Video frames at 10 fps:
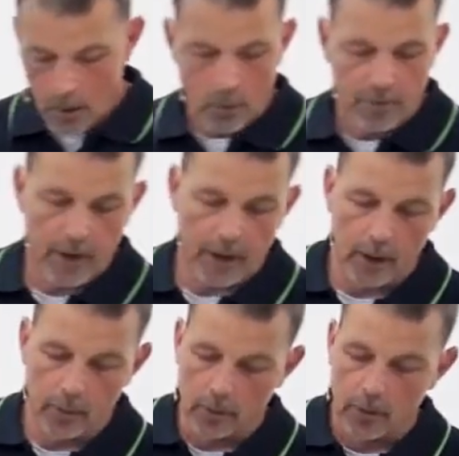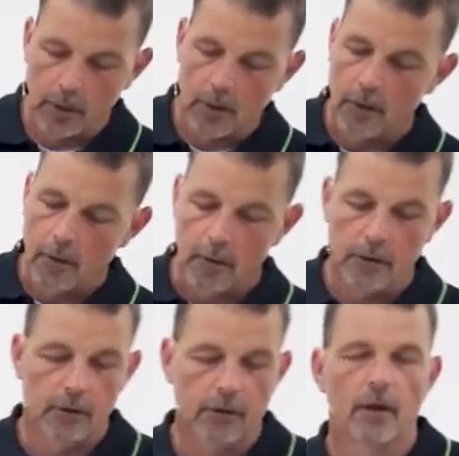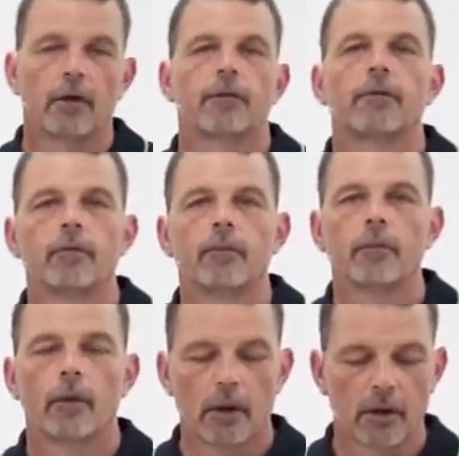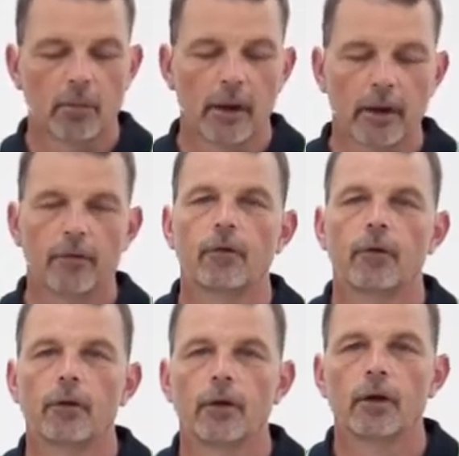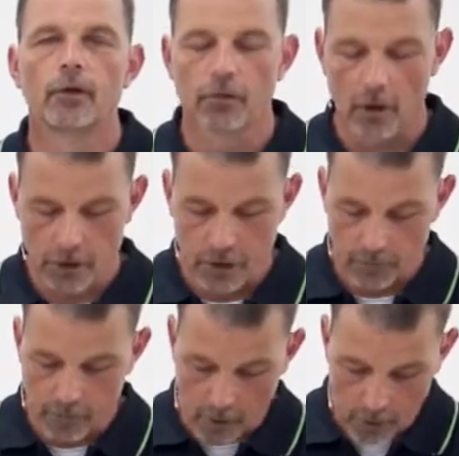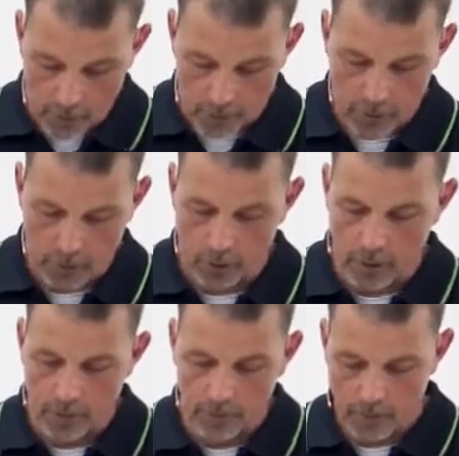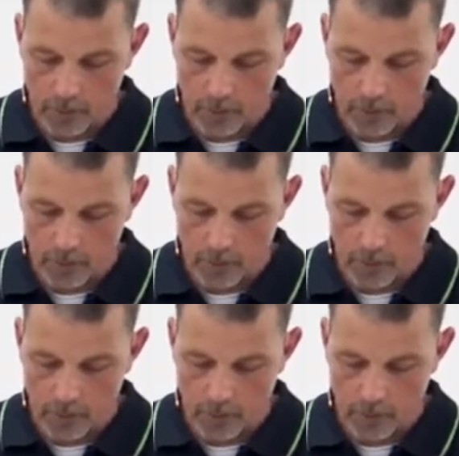And with the cable, this is tough and it's made for the construction environment as well.